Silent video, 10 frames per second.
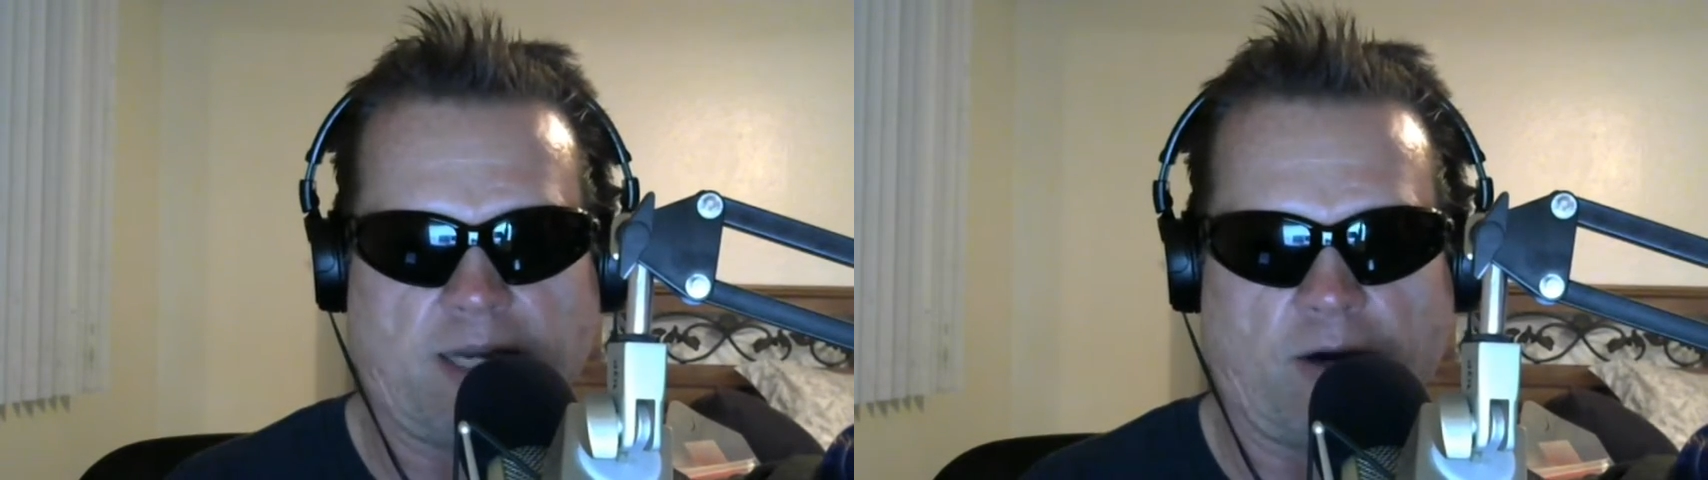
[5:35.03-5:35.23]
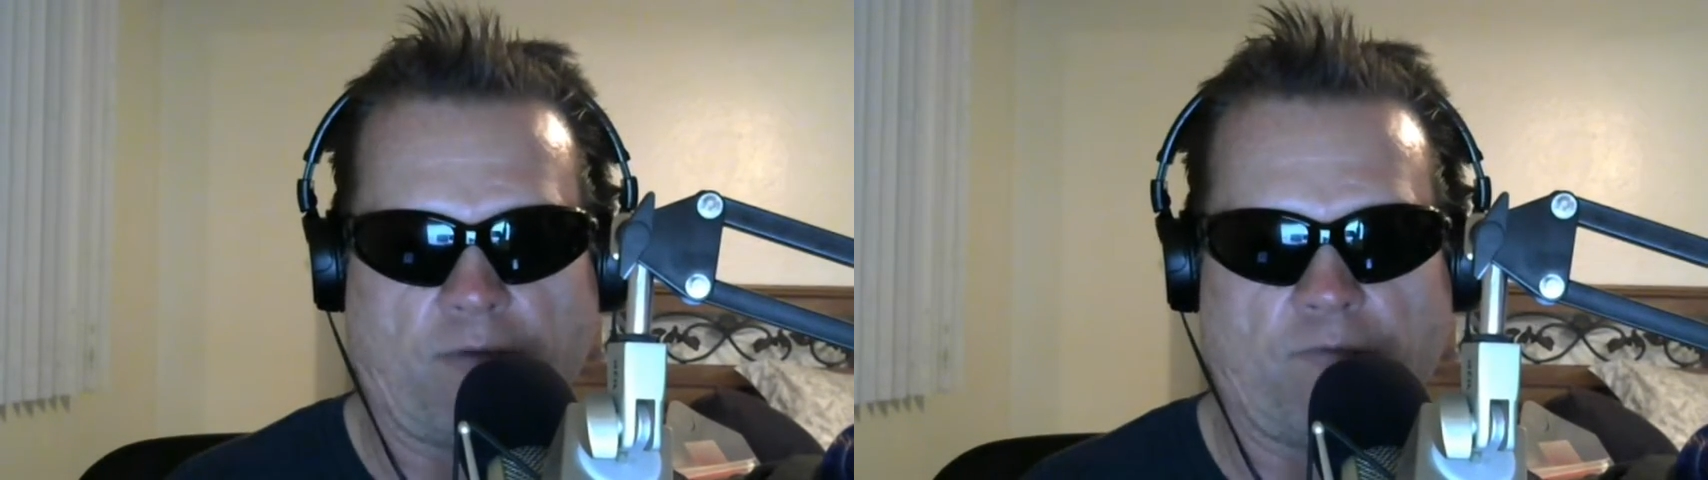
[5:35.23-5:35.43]

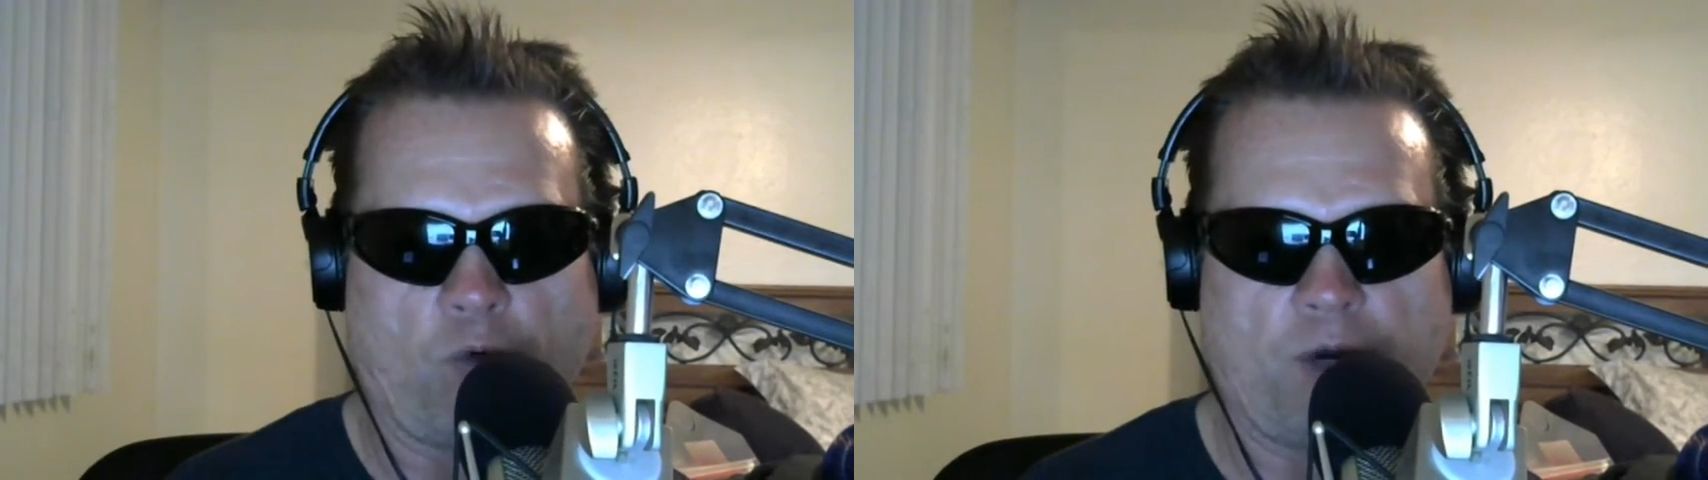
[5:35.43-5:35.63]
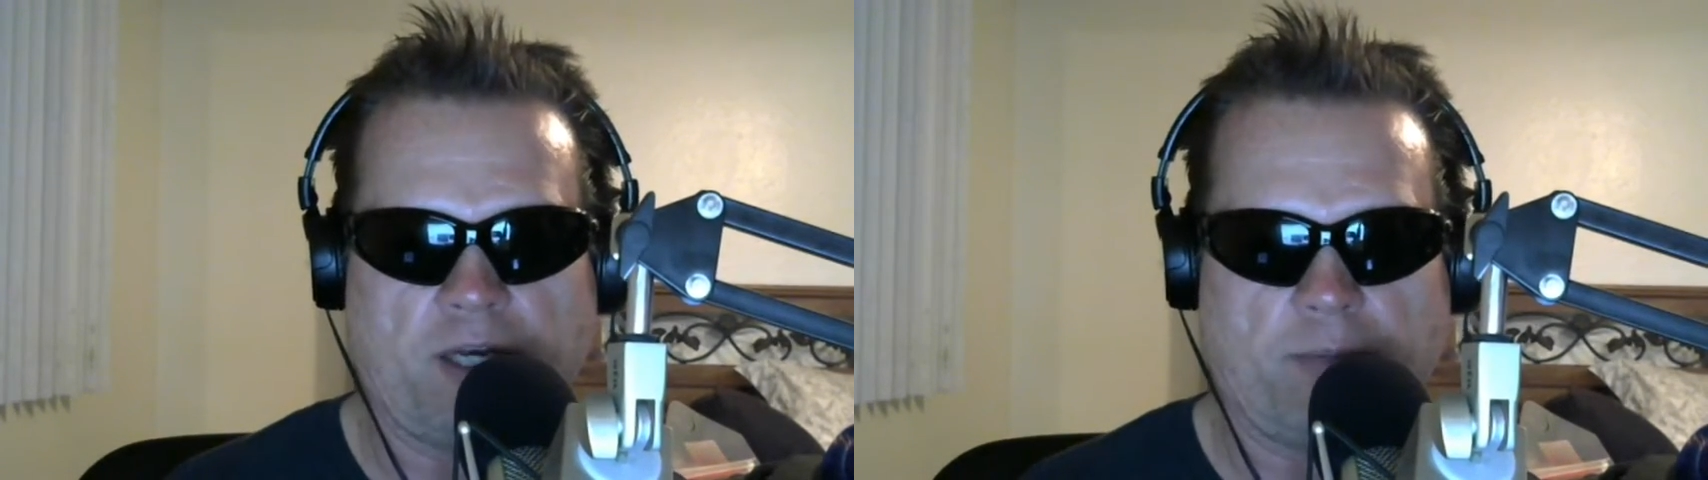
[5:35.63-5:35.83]
or
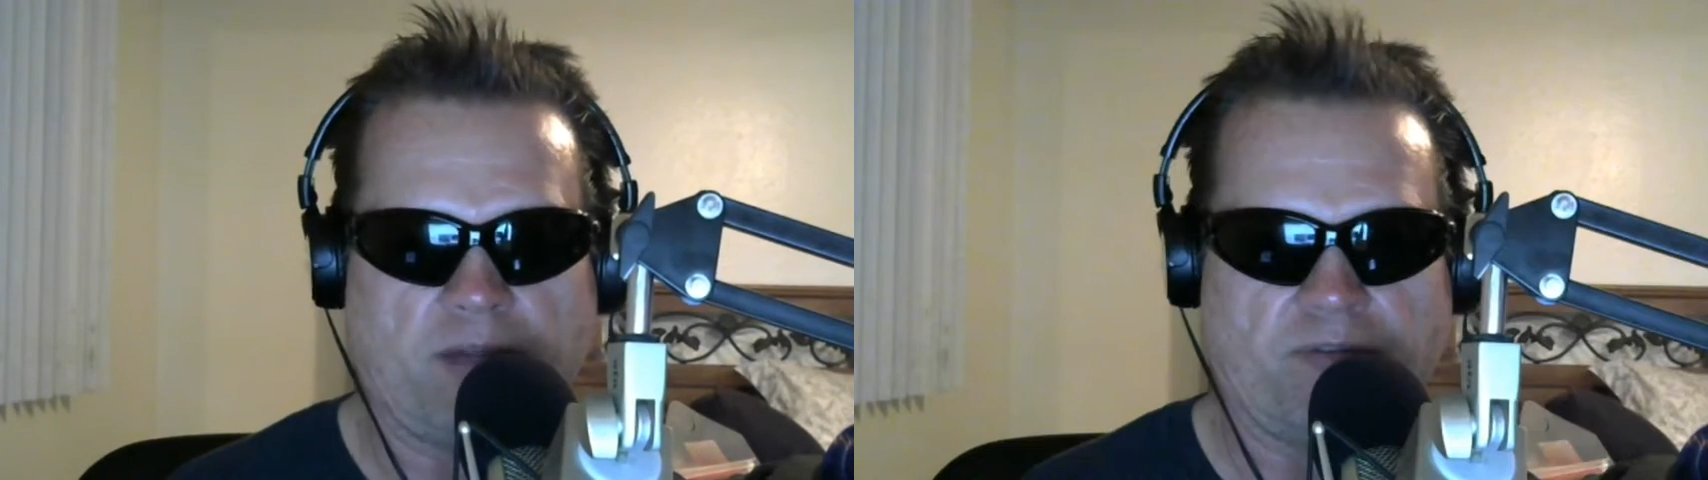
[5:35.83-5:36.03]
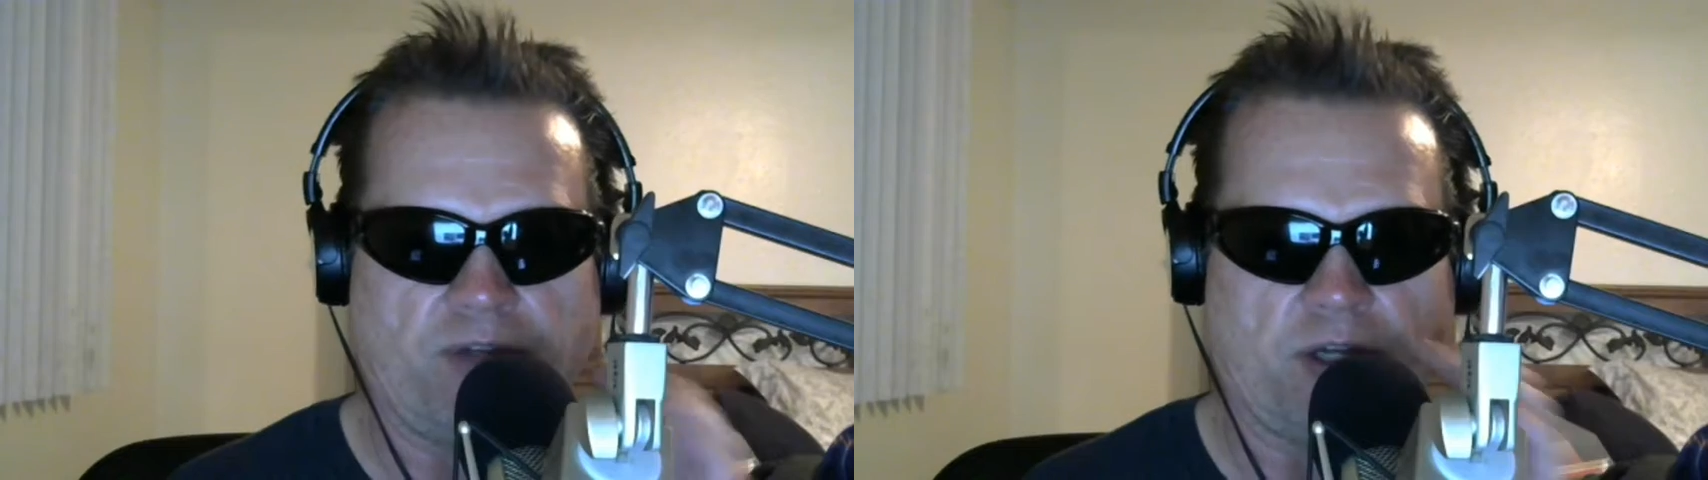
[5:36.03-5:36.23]
void to
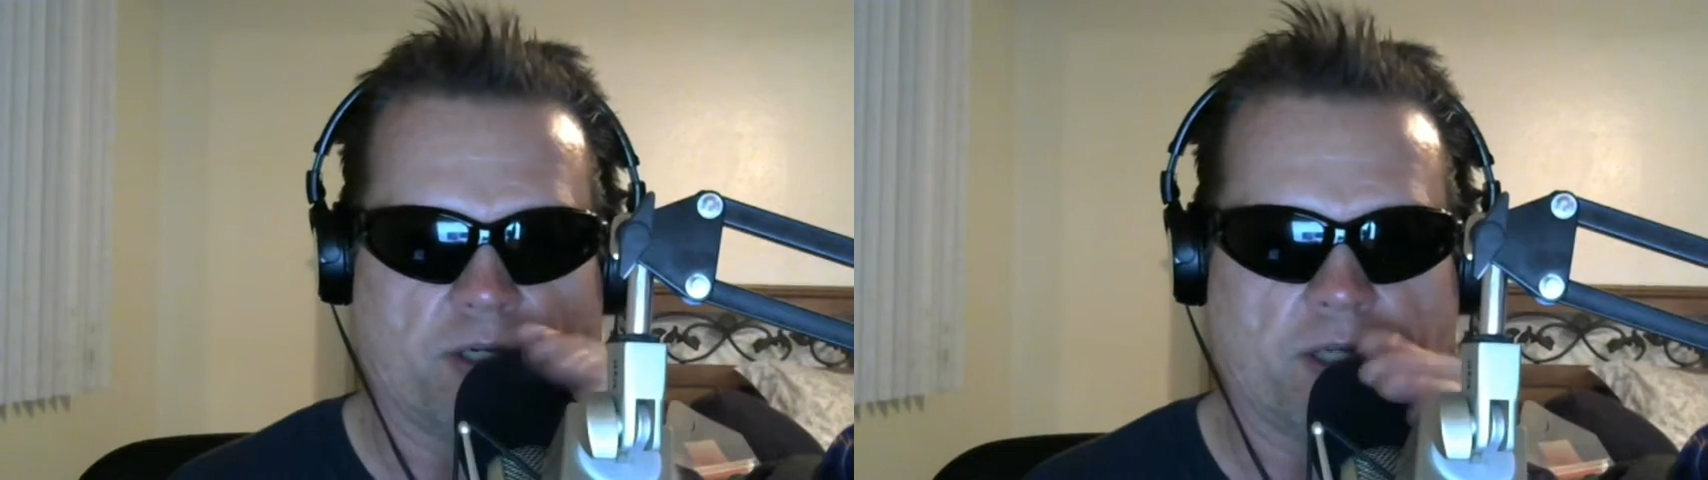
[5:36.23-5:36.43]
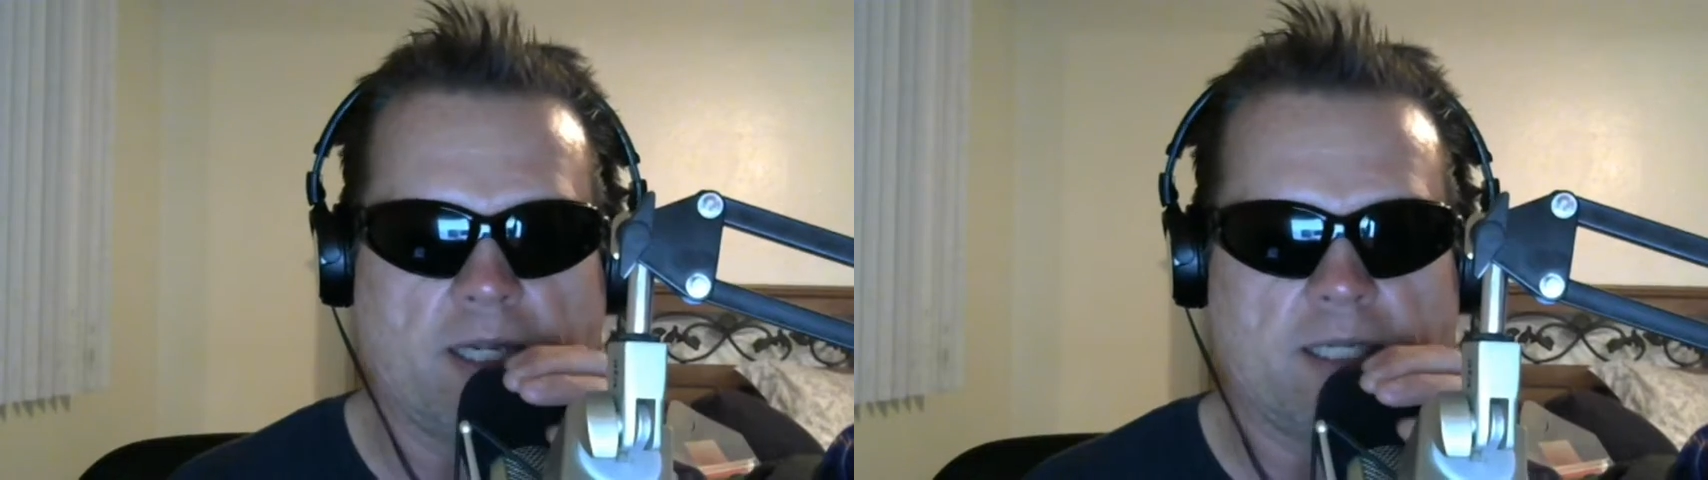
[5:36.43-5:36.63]
be
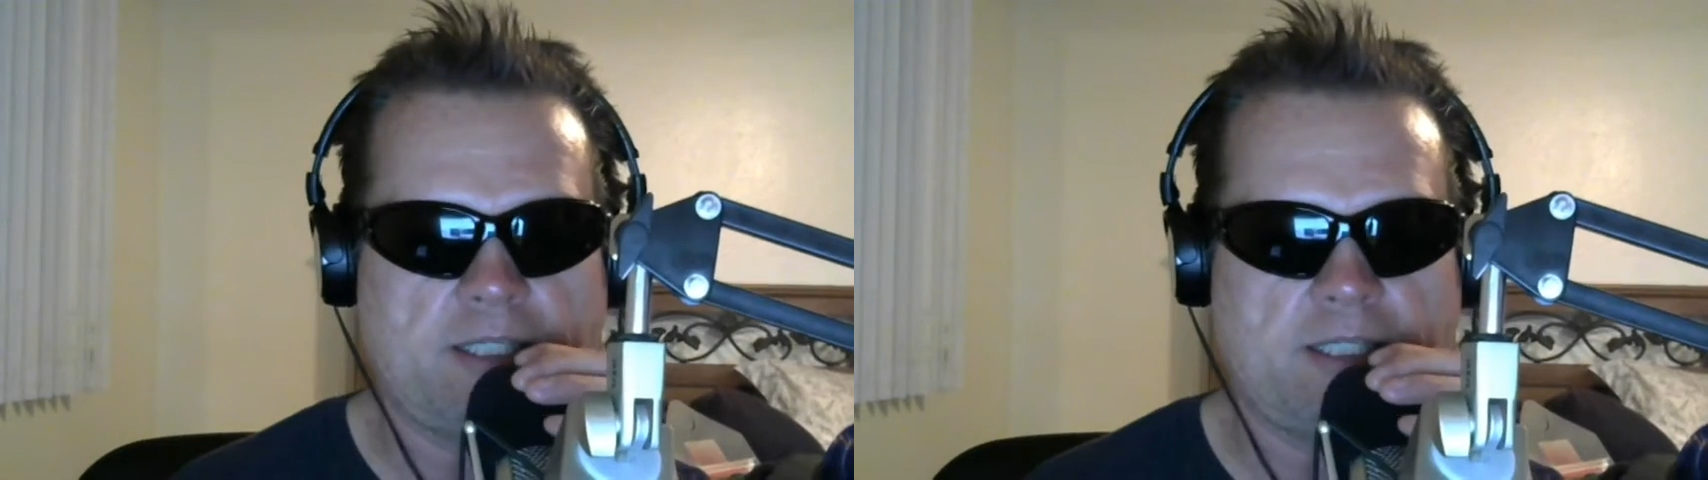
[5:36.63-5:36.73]
filled,